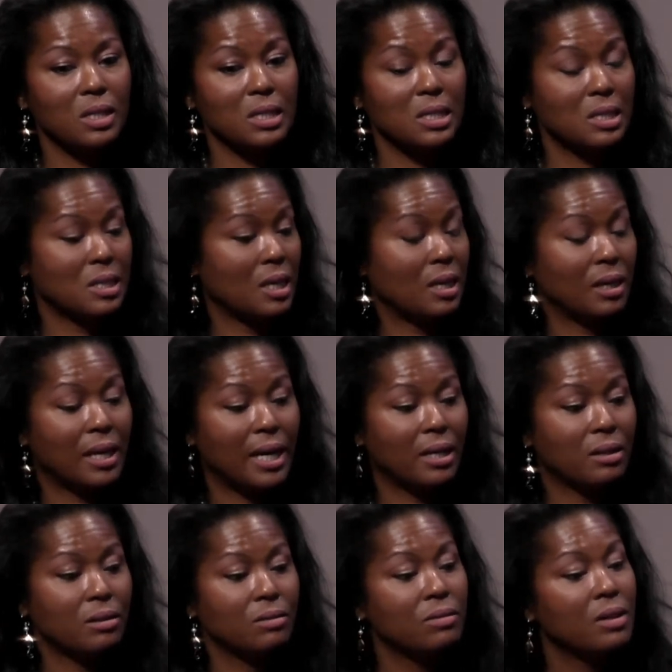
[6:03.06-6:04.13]
is, in light
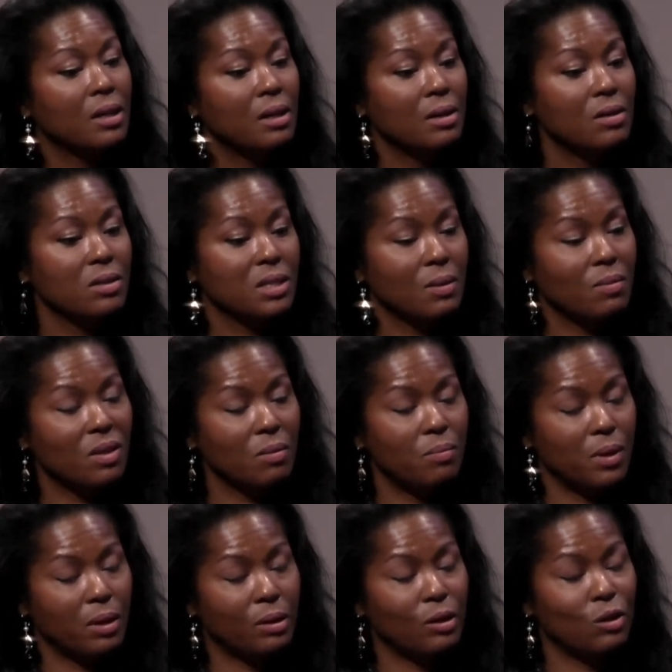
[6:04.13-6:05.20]
of some of the
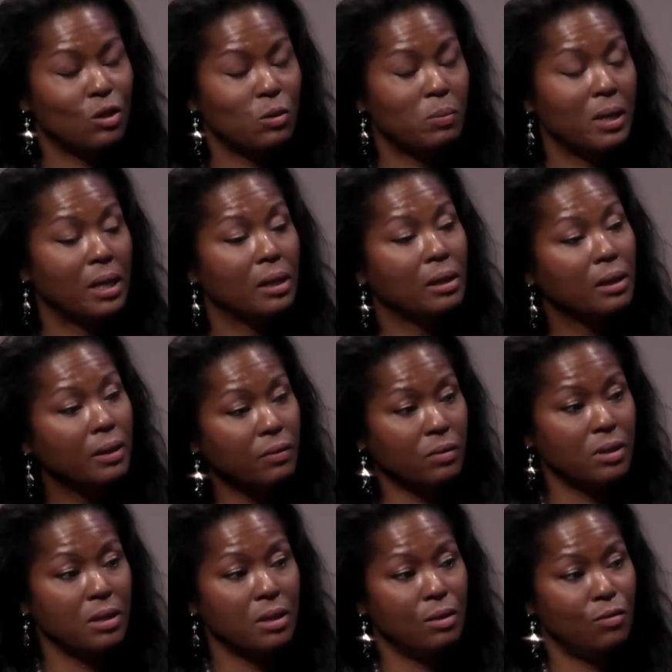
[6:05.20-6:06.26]
barriers being
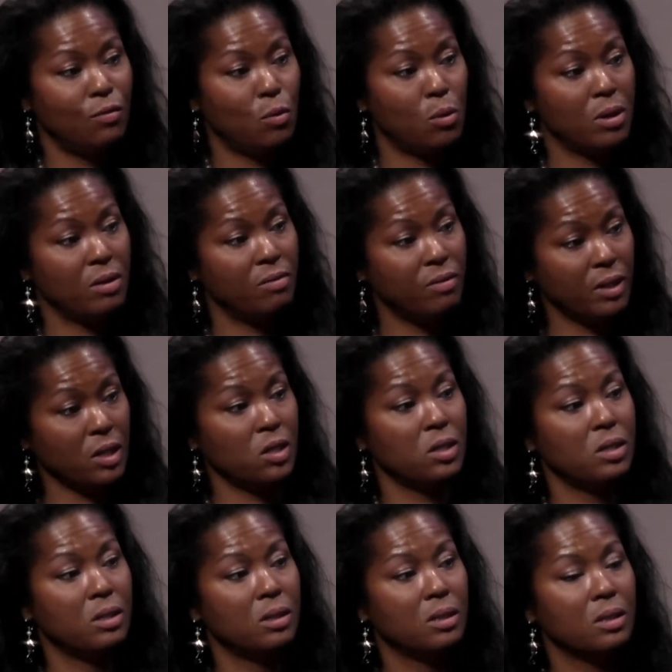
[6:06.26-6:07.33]
lifted for
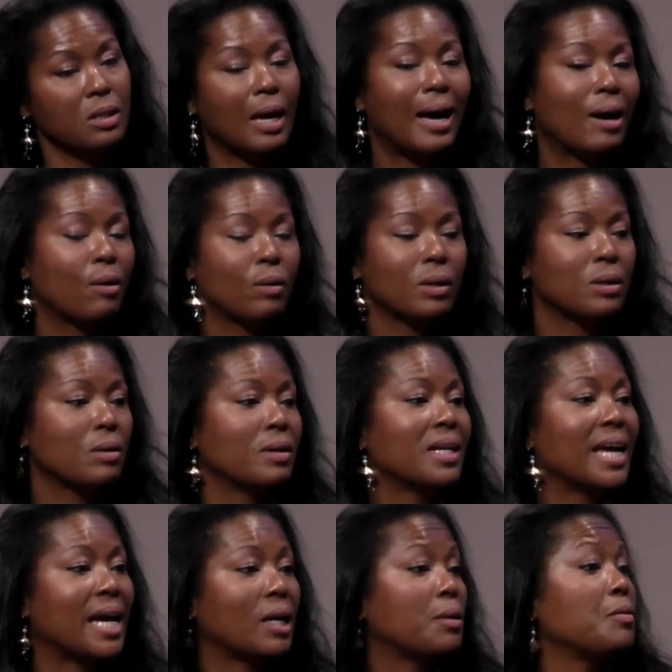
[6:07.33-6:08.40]
evictions, how are you going to
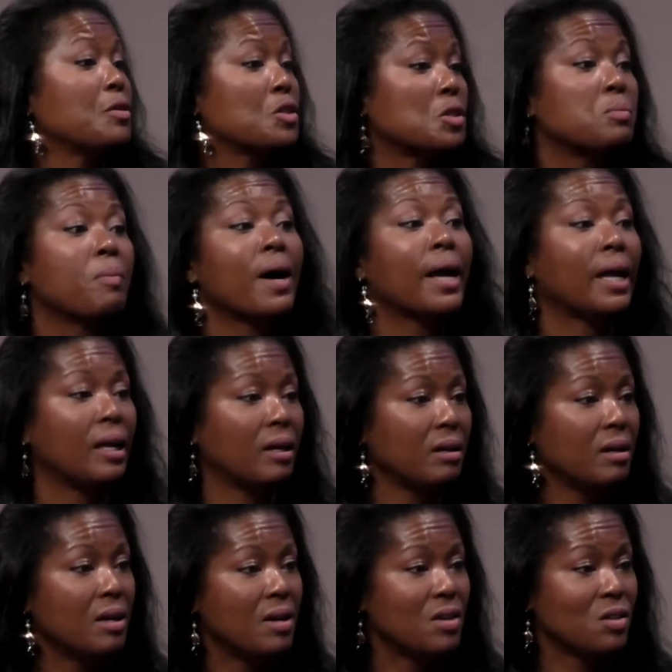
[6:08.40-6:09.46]
handle the spike
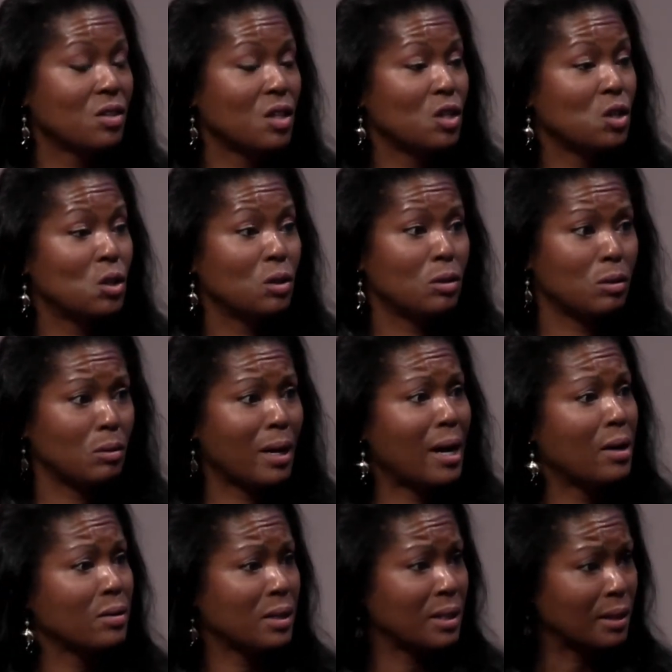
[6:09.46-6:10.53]
since you do
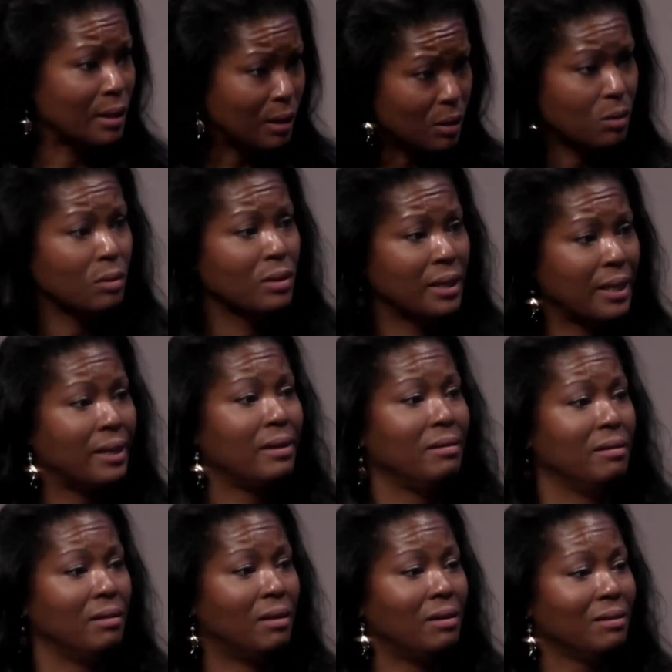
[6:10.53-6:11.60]
housing literally
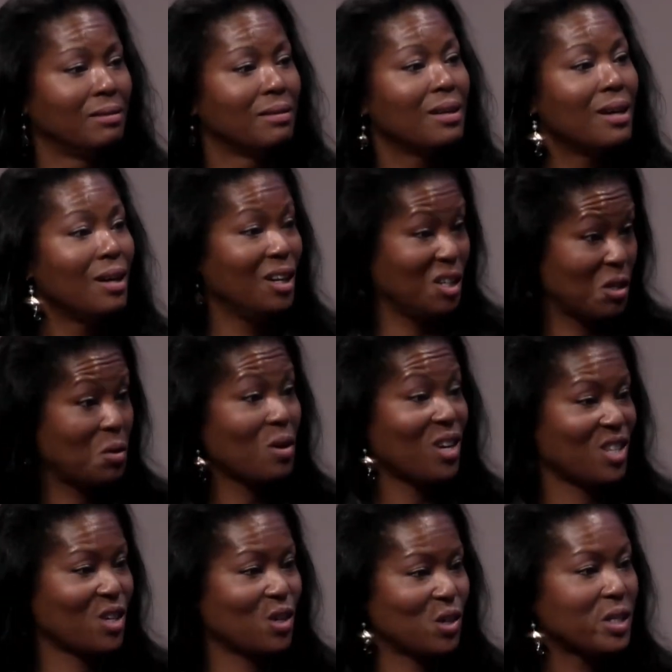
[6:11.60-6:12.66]

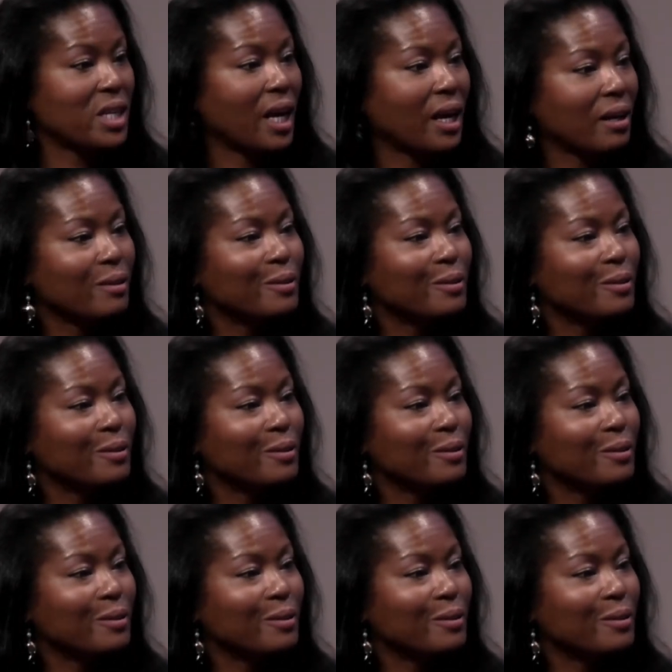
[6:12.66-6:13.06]
across our state?